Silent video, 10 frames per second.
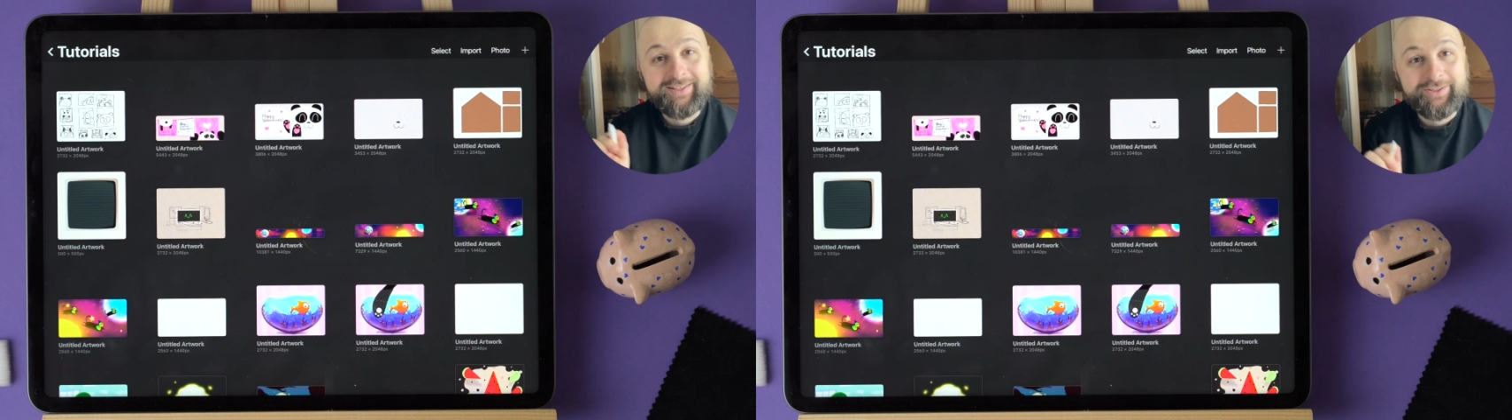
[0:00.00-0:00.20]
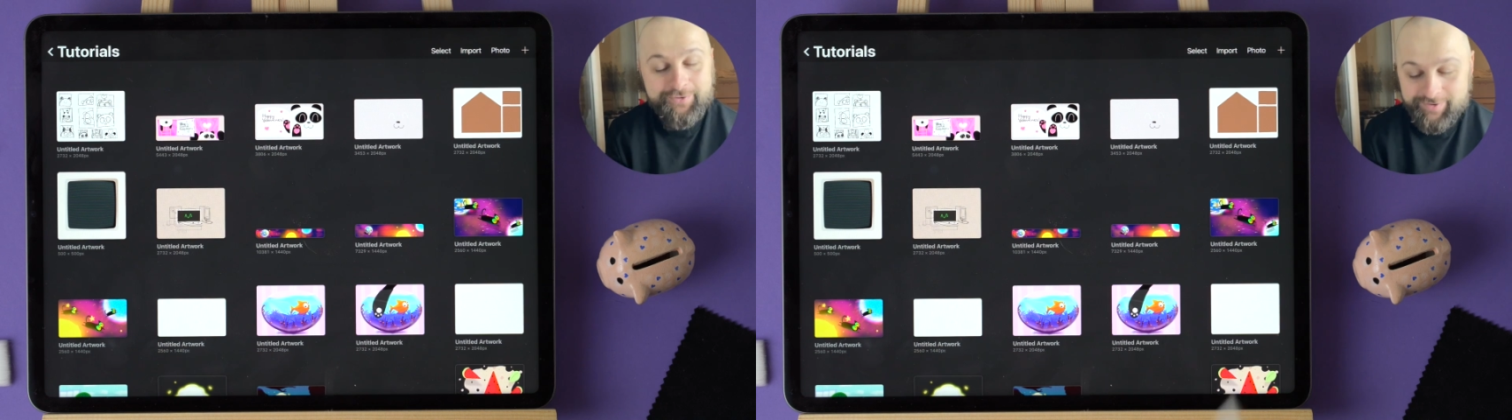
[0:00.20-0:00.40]

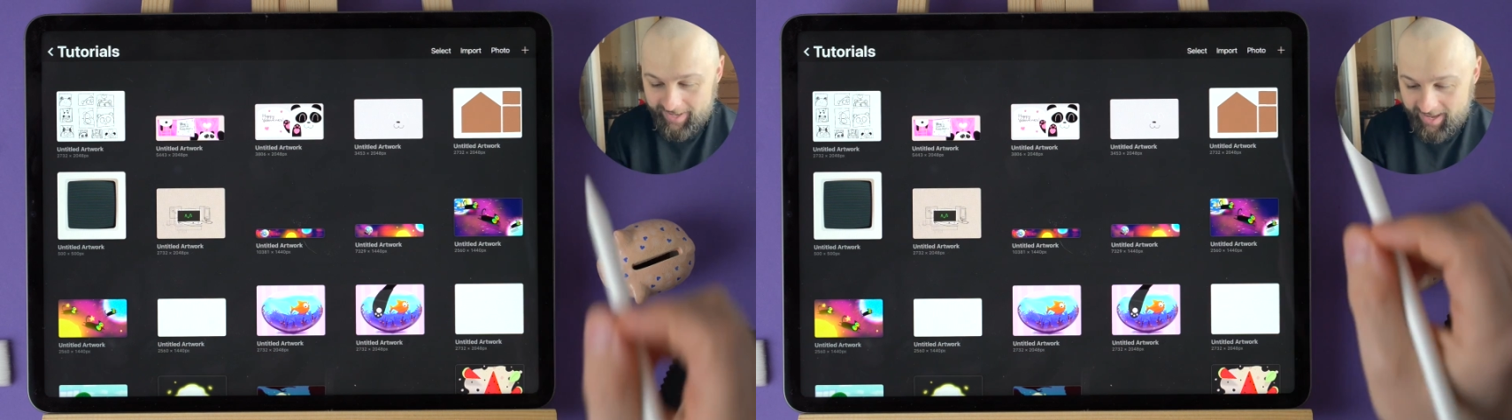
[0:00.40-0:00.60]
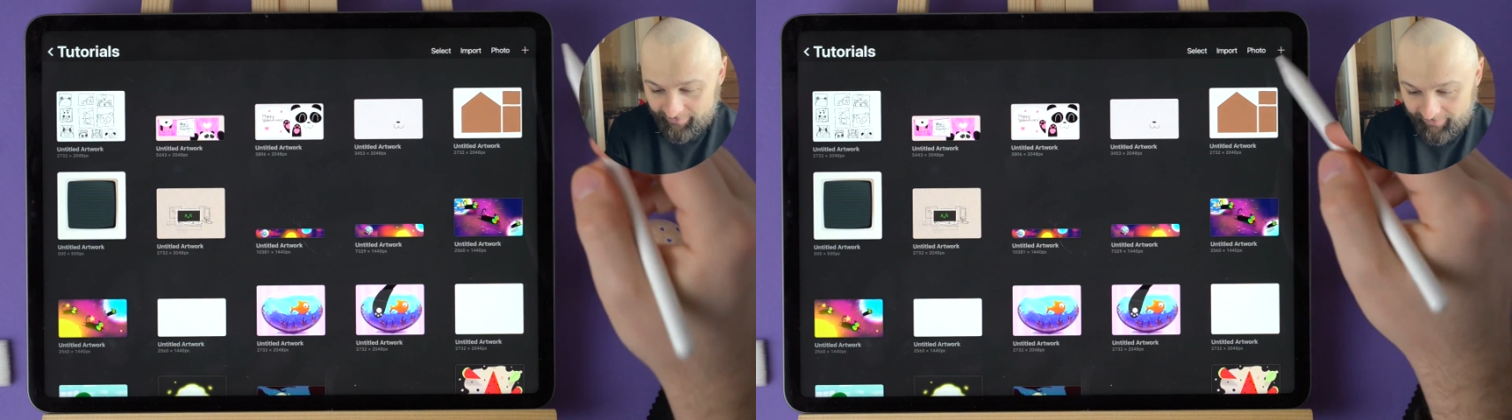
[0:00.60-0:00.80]
a new
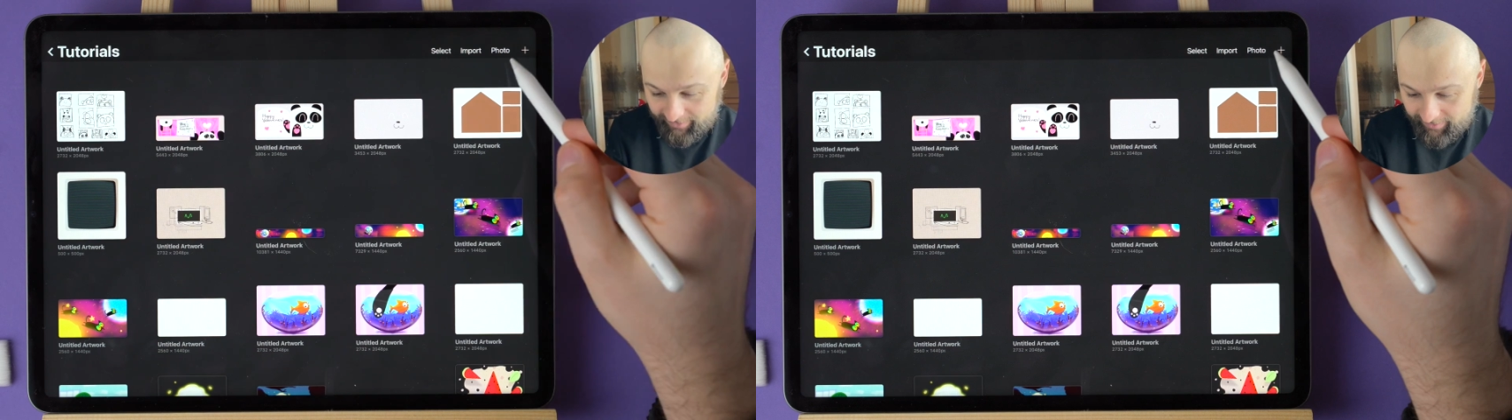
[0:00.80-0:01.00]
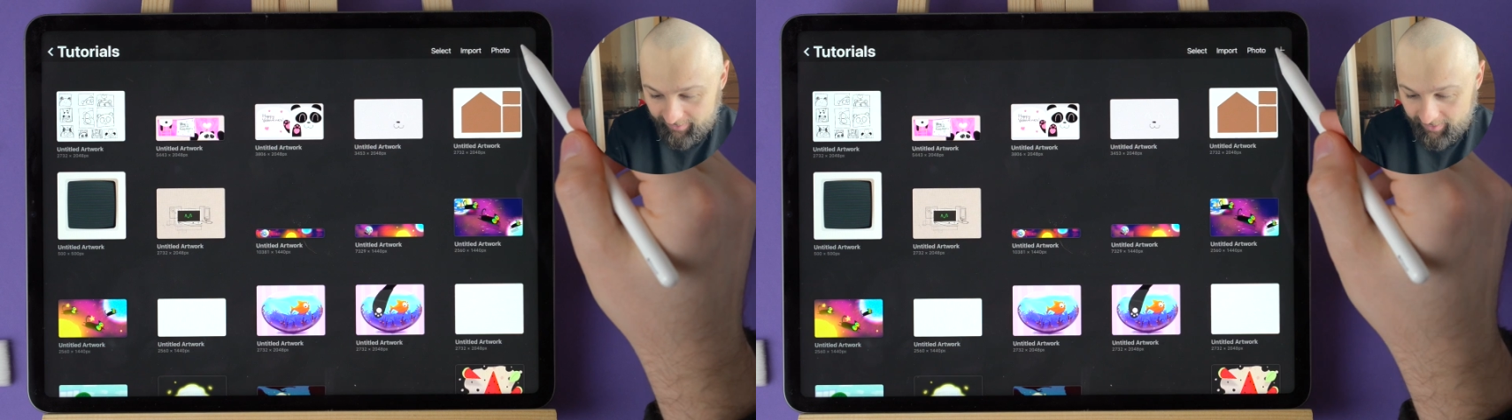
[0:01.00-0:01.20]

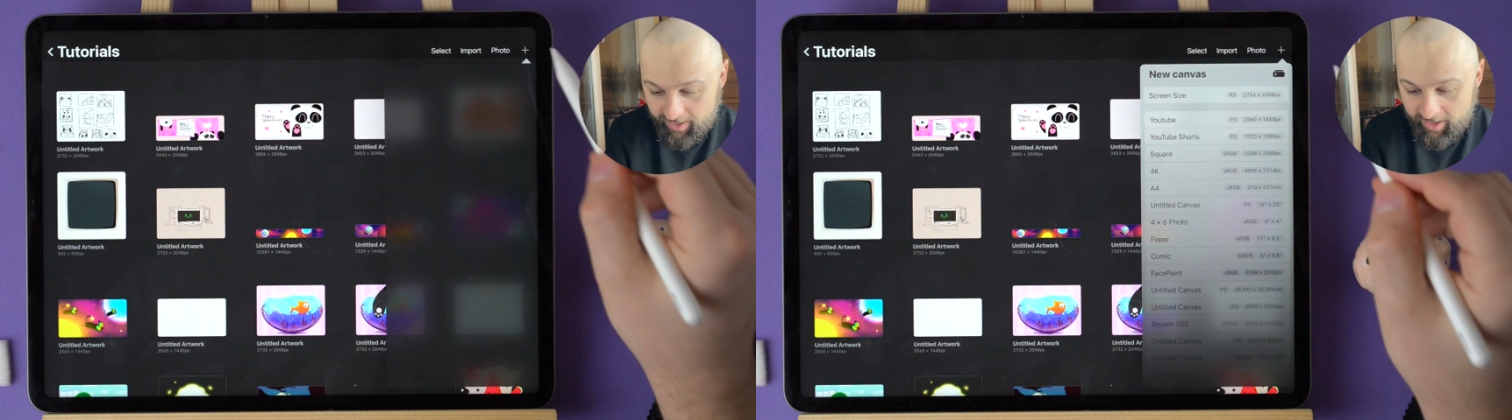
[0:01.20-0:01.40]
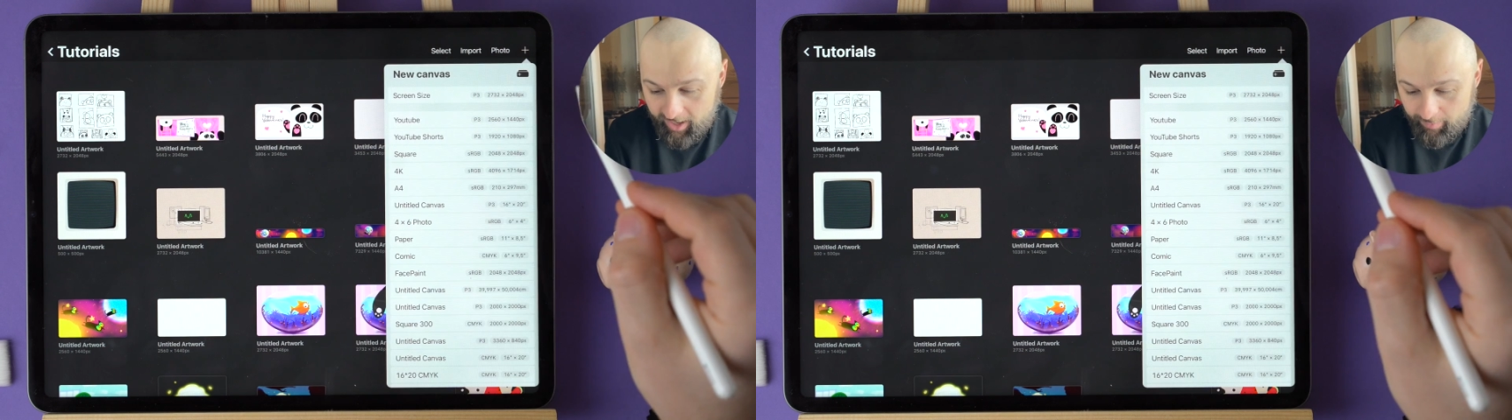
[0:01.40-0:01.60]
canvas.
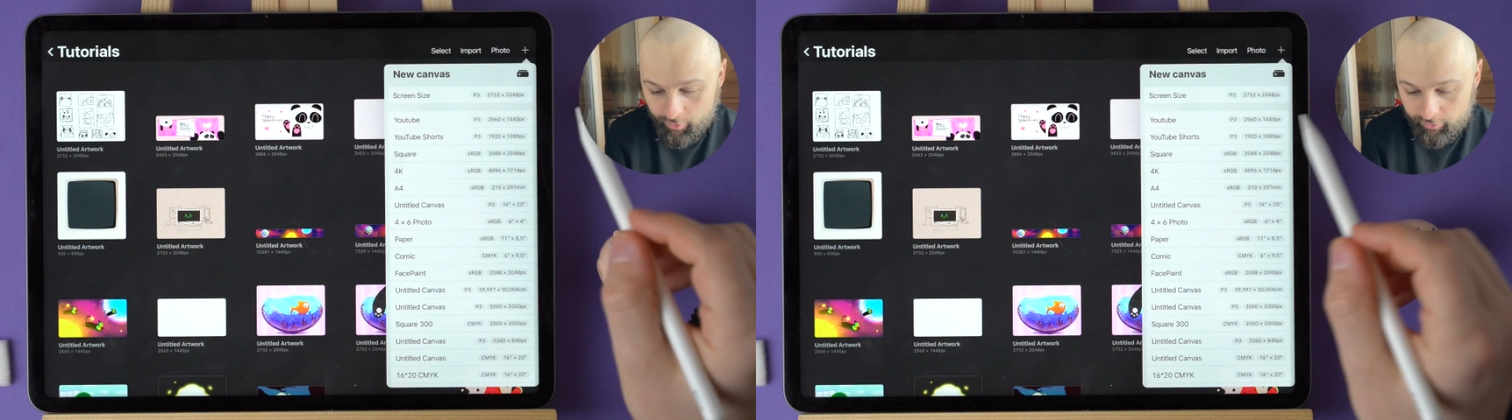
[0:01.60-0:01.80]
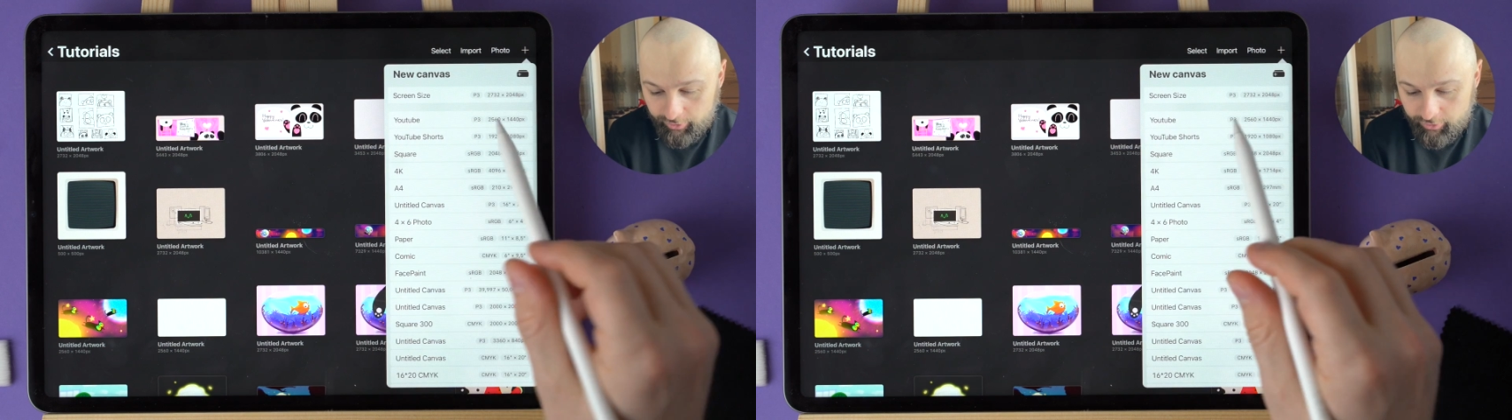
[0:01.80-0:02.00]
I'm
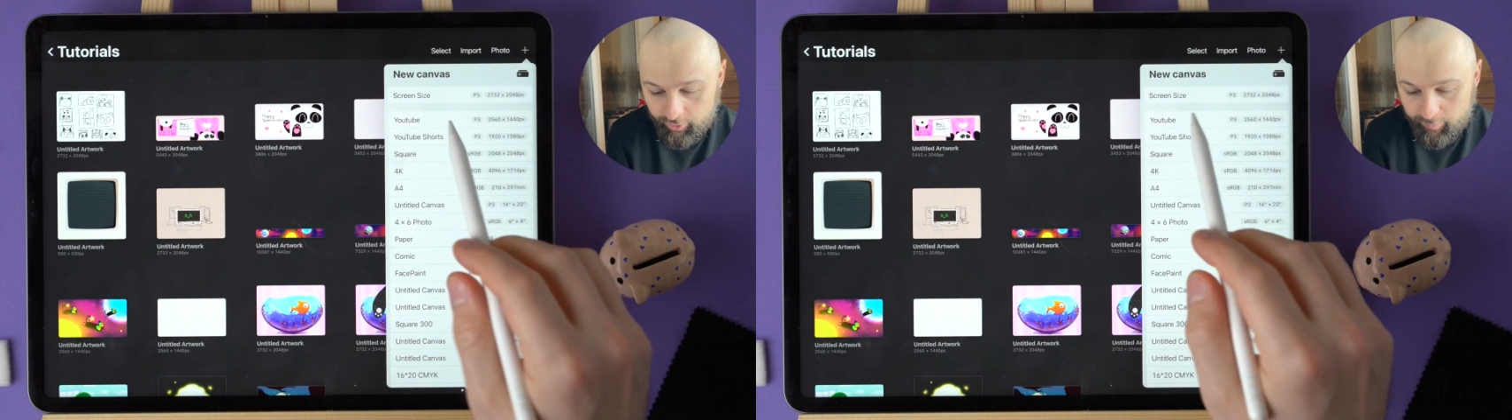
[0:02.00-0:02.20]
going to use